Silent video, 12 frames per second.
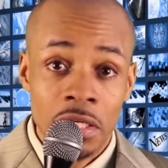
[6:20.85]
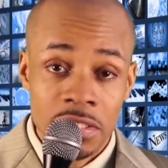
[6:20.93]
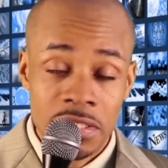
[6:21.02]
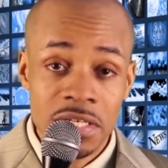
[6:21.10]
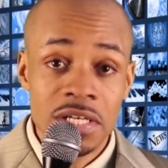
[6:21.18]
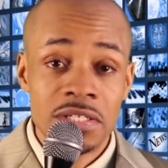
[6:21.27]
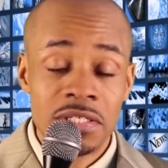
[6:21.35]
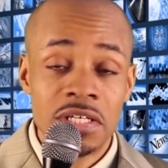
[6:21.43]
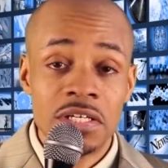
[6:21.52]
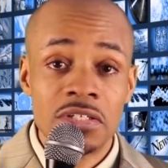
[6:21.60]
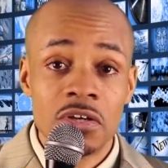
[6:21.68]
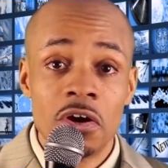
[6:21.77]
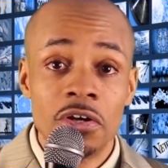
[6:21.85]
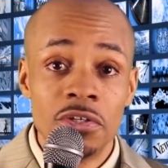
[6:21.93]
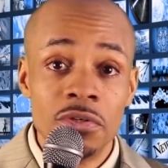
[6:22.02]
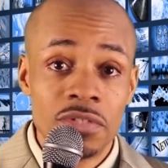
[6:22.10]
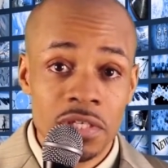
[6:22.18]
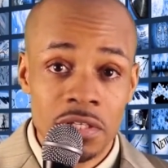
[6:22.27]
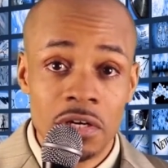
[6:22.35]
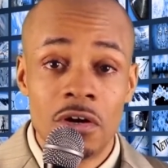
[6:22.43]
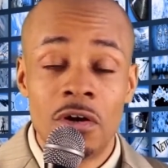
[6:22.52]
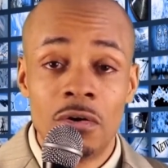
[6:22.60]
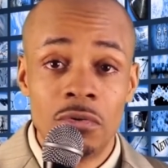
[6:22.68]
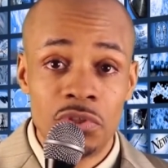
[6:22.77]
citizens are using their
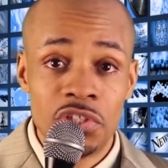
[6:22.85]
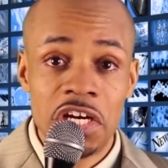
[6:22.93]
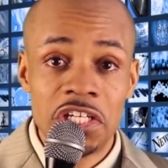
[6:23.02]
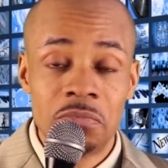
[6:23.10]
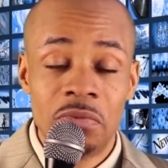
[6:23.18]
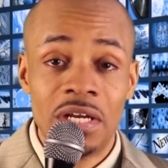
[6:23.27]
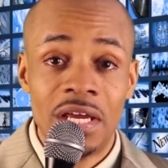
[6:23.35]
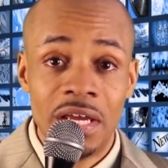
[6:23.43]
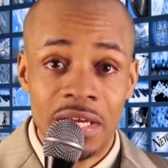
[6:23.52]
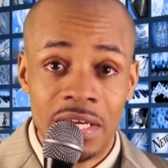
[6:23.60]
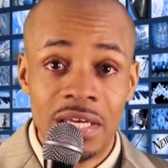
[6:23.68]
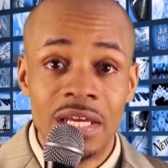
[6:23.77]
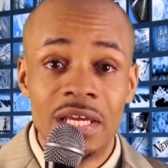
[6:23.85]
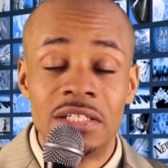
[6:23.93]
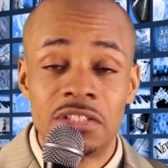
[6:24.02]
own judgment and getting